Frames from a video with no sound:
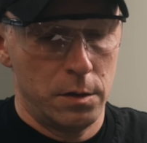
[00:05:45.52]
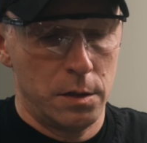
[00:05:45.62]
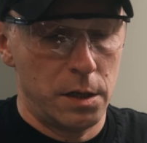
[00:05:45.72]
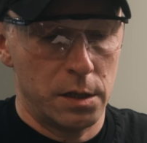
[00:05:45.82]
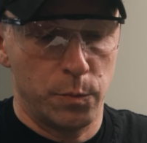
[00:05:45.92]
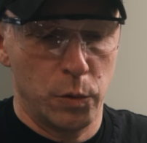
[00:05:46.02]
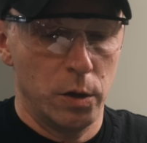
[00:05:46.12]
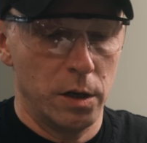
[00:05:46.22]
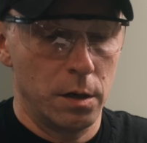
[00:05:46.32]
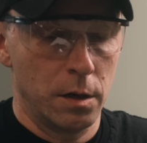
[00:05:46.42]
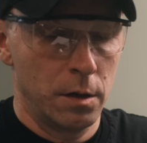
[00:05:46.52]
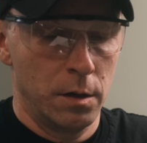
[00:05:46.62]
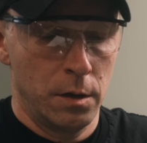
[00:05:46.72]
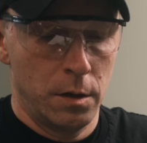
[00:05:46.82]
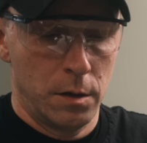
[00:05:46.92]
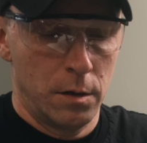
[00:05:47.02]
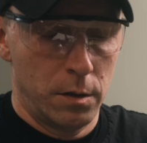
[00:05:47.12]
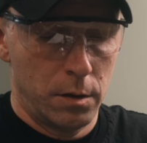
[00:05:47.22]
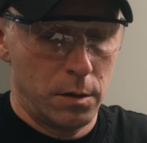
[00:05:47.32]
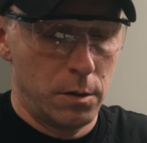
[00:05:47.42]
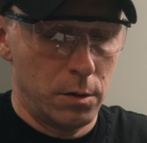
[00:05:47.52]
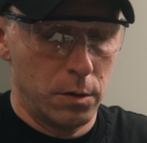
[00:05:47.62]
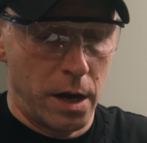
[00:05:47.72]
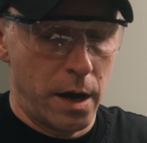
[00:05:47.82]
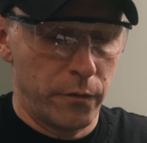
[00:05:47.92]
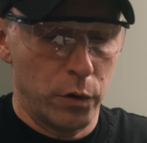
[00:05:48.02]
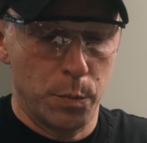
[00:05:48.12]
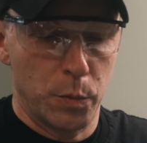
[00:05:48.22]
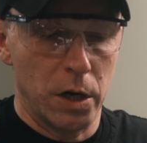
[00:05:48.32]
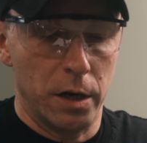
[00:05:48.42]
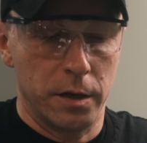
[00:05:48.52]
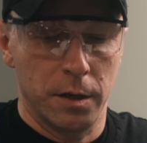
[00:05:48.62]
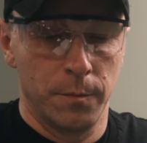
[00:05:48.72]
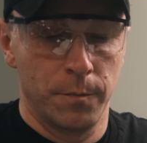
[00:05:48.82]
Just put it on every part.